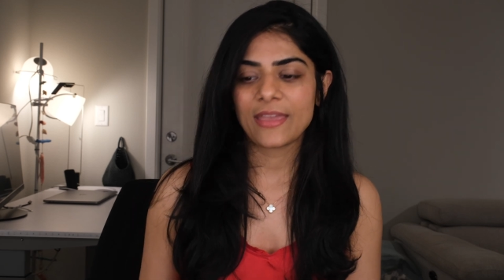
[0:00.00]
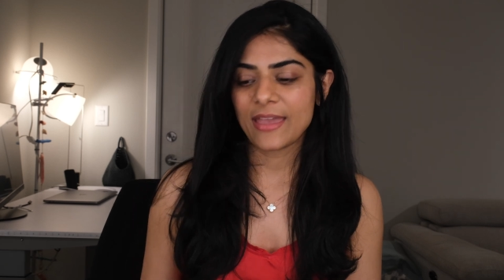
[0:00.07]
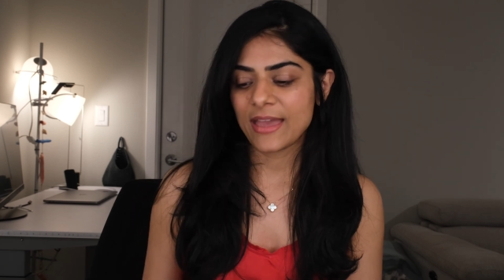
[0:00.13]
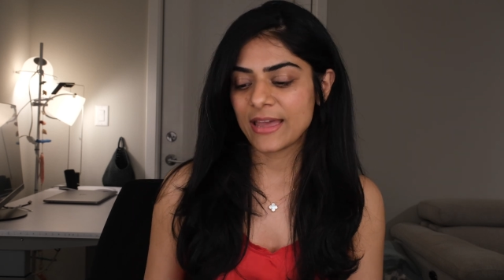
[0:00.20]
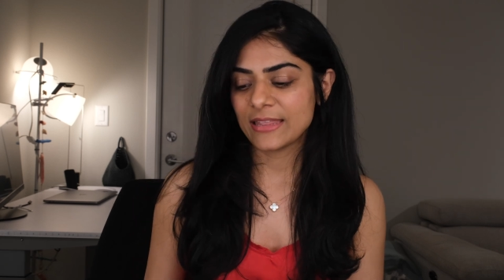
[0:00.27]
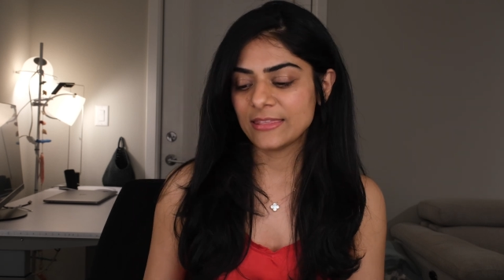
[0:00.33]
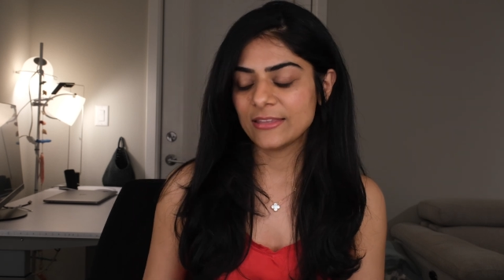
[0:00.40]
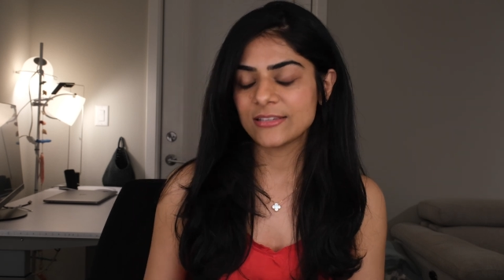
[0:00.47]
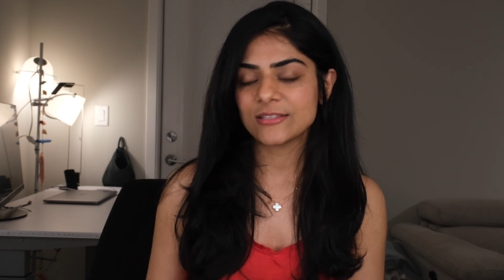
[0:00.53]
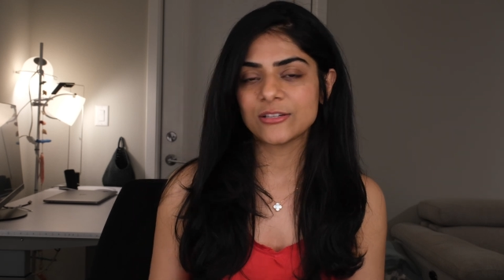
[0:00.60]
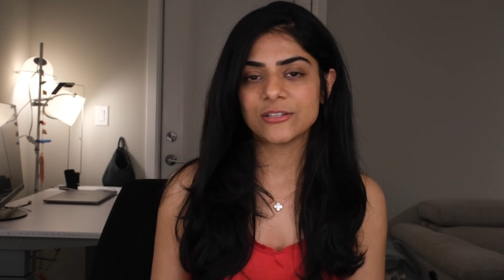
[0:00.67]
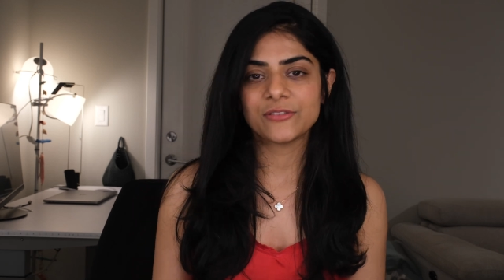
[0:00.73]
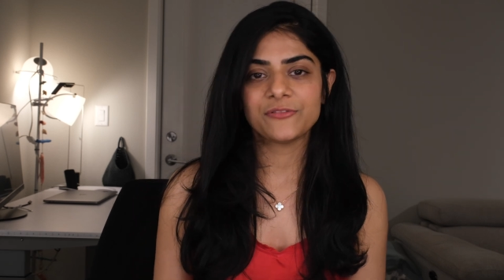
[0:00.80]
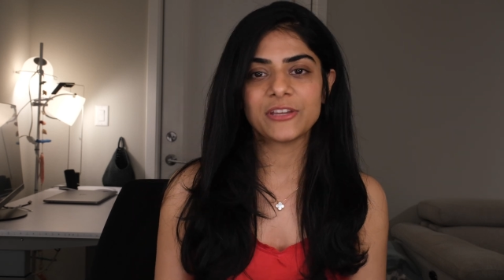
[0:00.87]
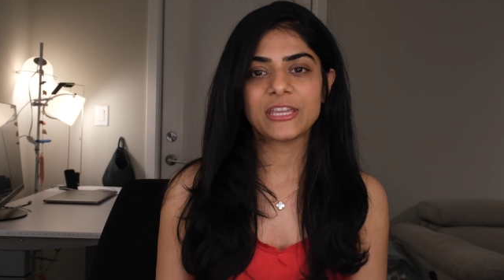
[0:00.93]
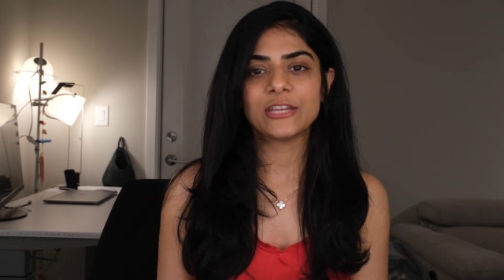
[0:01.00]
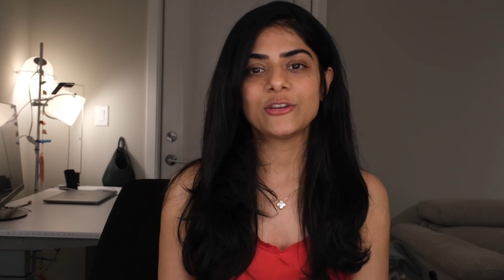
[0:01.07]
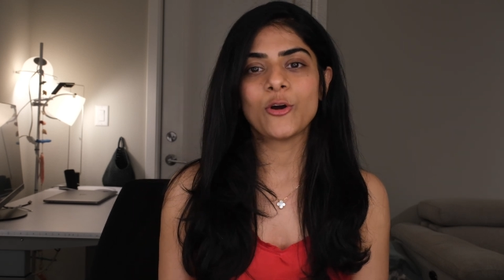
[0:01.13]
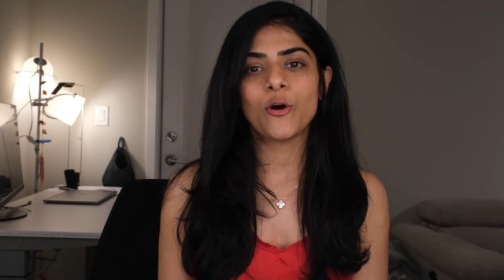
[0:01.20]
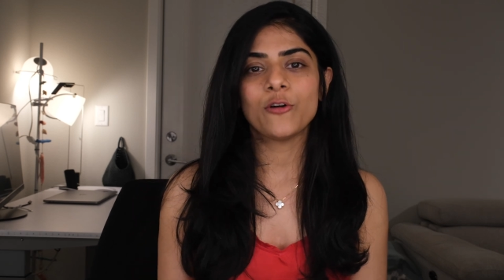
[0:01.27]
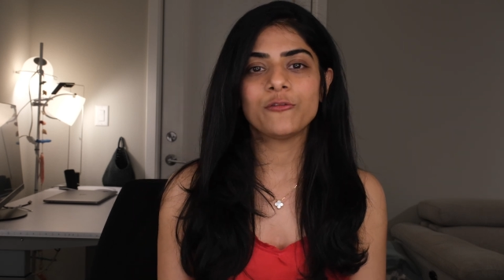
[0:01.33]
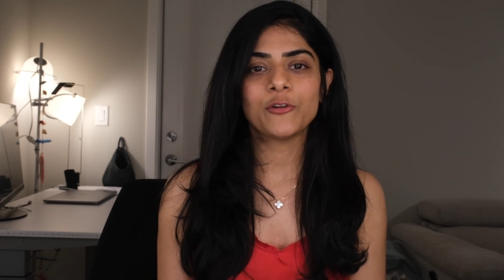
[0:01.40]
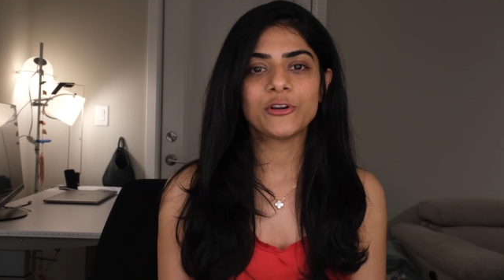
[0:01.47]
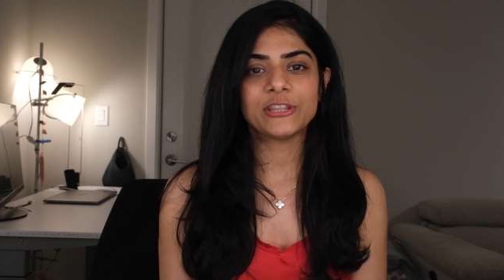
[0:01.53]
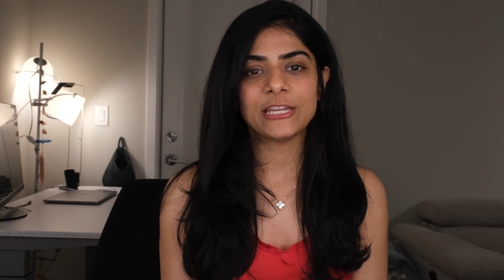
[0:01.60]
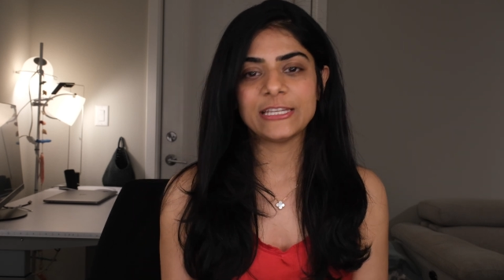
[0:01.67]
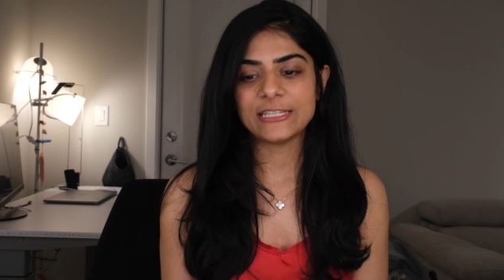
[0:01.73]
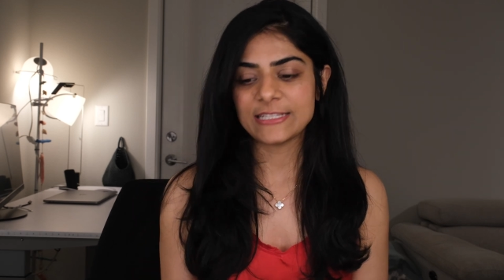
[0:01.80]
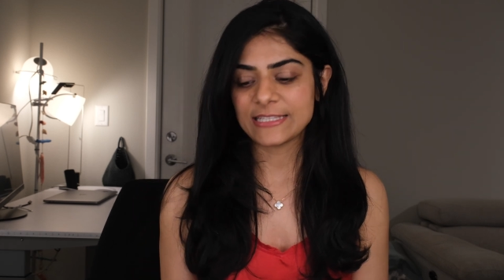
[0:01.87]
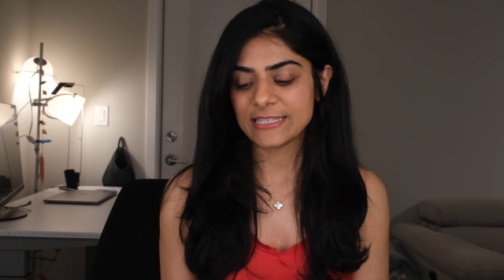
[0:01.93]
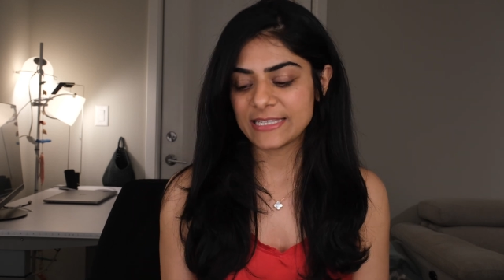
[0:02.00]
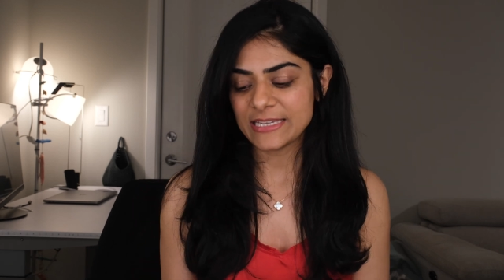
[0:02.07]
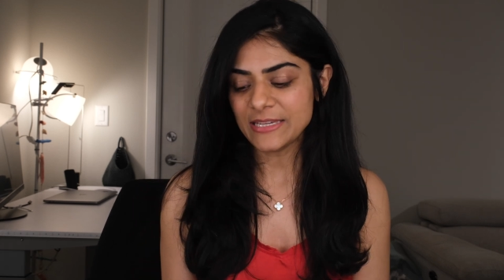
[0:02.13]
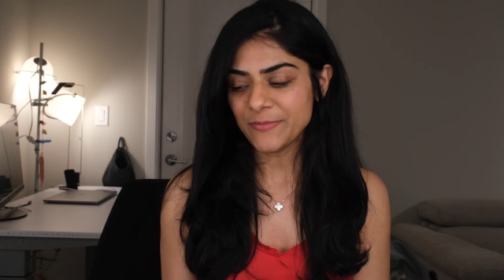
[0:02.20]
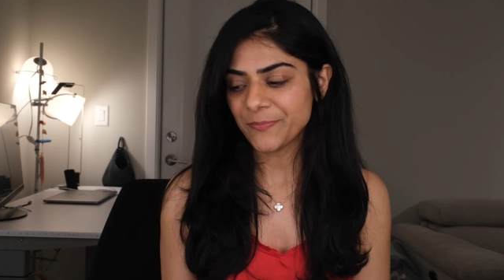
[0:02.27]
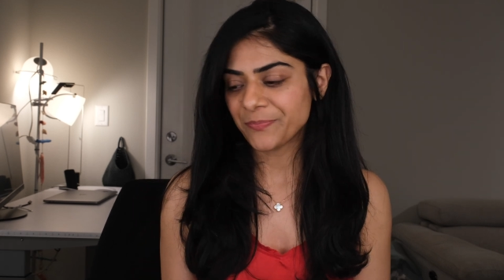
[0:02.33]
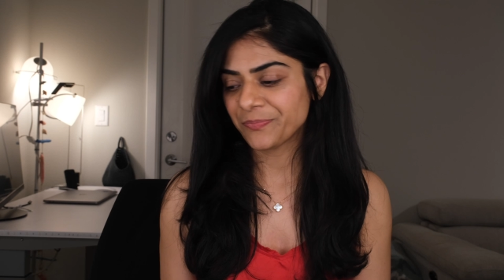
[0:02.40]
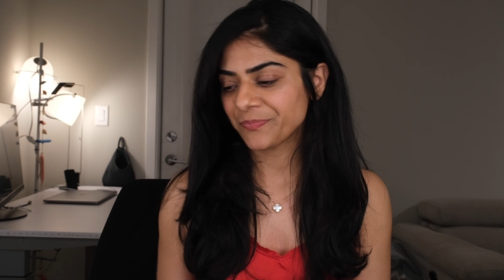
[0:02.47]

and the certificate of authenticity.